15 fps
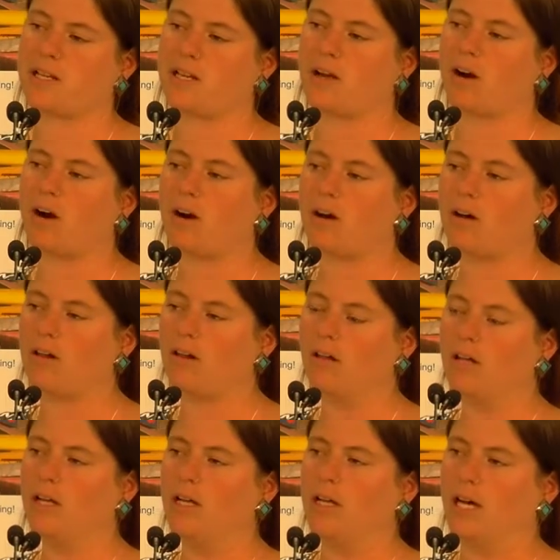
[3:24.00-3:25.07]
Hall,
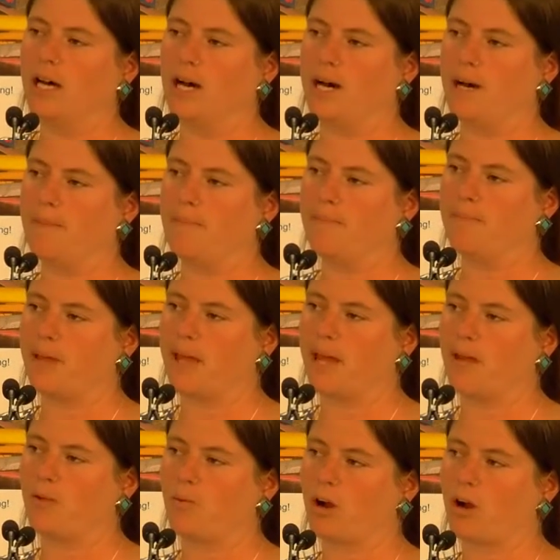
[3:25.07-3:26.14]

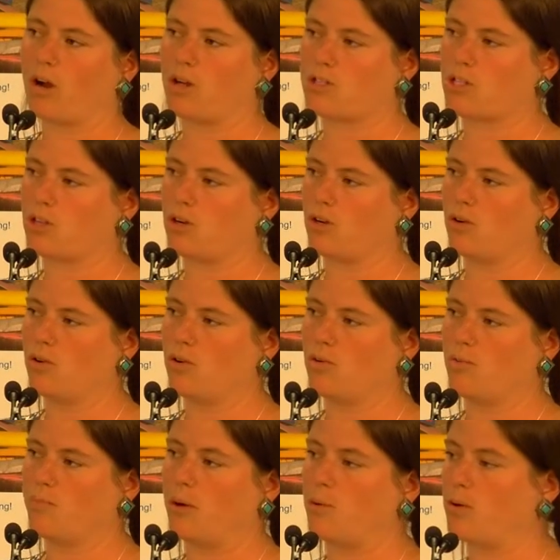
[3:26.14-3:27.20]
and we're
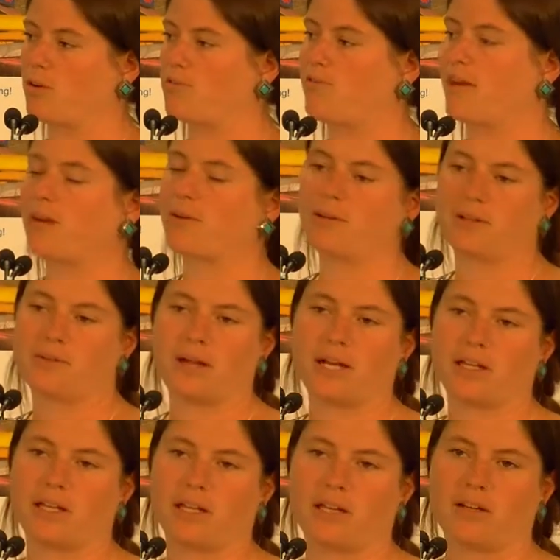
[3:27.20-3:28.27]
federally
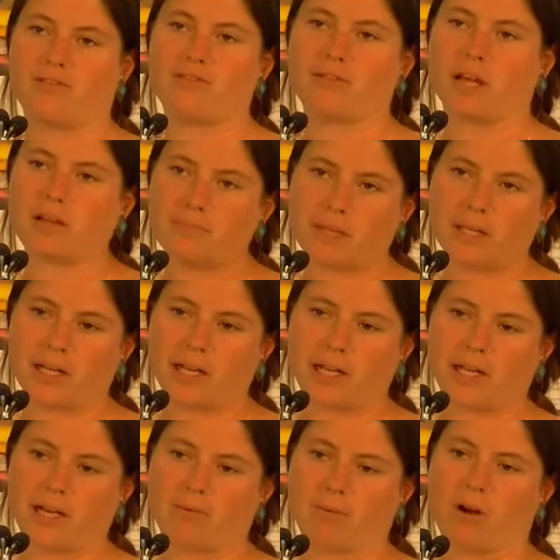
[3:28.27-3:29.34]
regulated
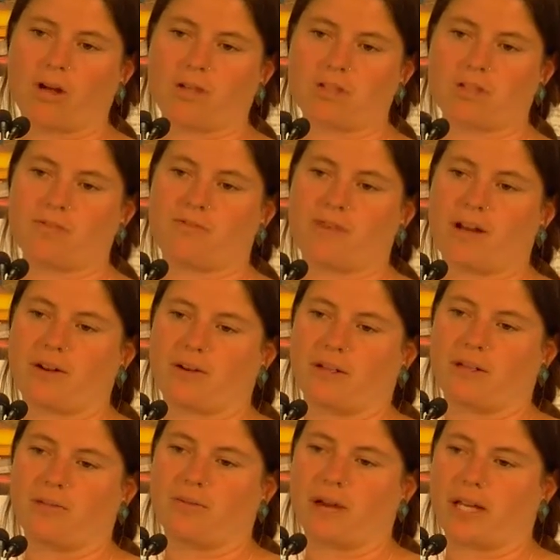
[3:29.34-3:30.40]
floodplain, and we're also
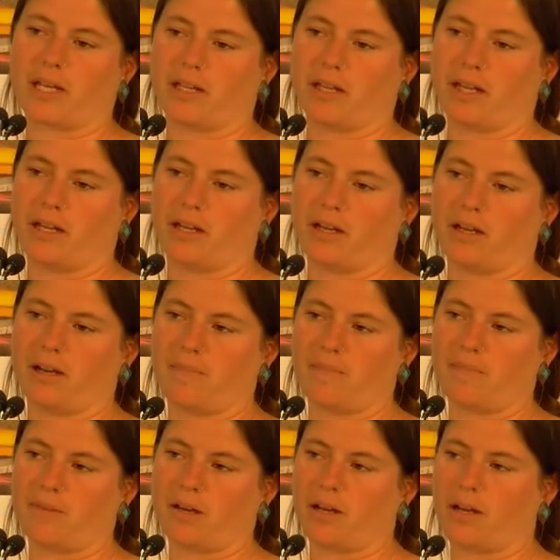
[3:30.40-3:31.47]
federally regulated
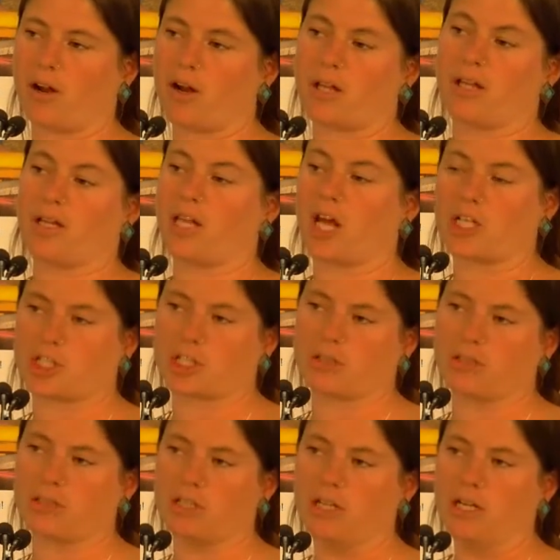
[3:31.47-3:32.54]
an
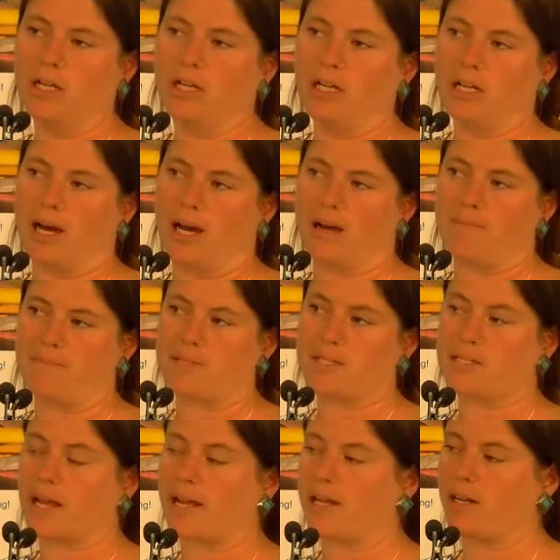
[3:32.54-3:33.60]
archaeological
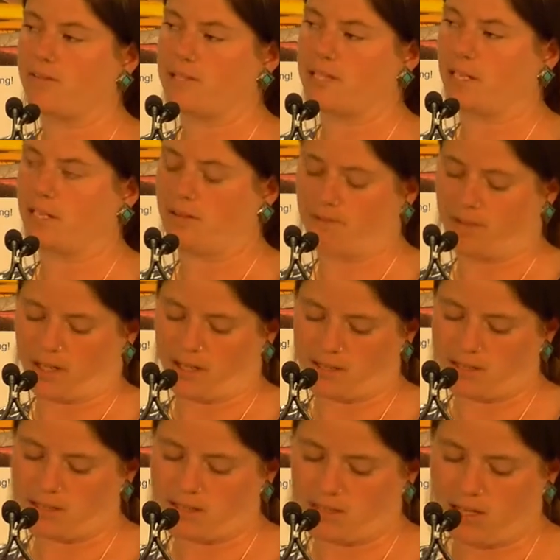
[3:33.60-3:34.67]
site of
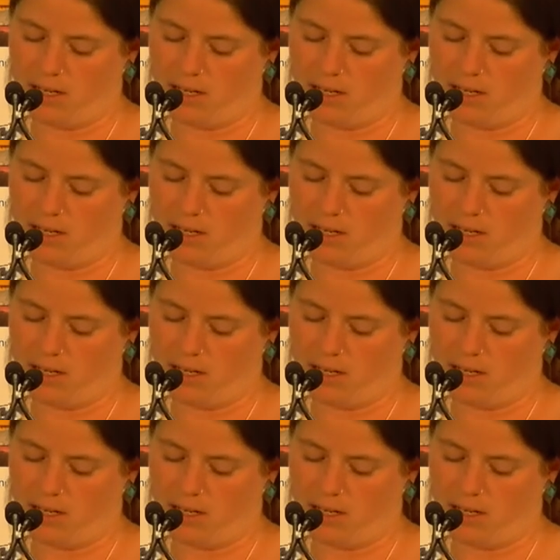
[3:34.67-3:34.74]
significance.